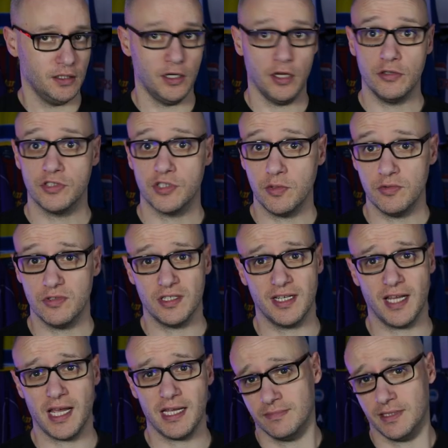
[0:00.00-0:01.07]
No suit
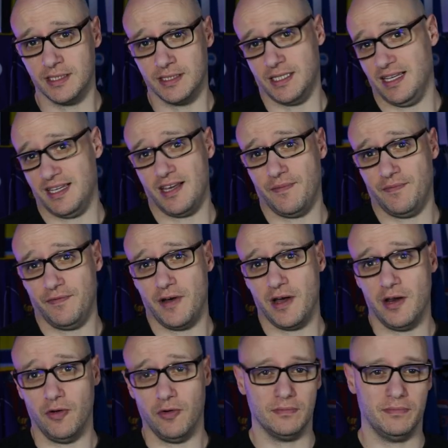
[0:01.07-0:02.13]
today. It's that cup
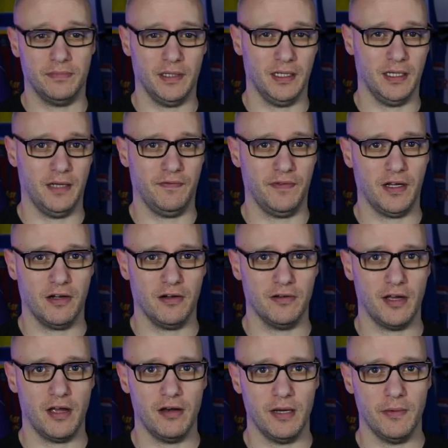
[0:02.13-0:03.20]
final, but I think I'd
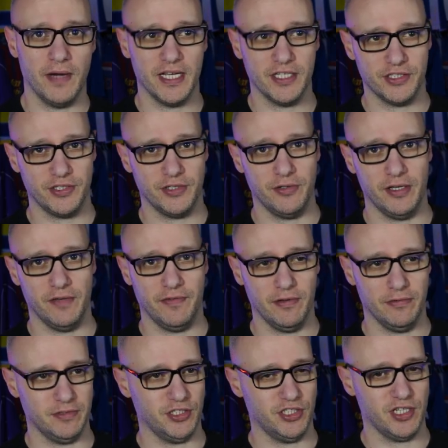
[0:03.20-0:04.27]
only wear a suit if it
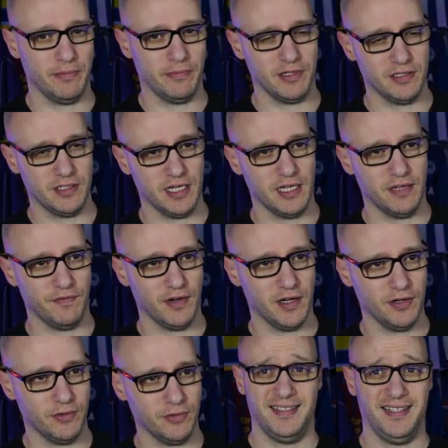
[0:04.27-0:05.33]
was the Champions League
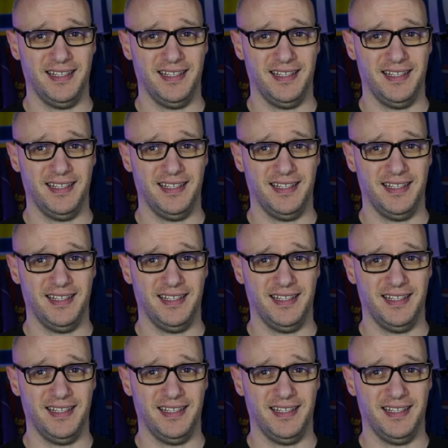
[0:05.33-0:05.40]
final.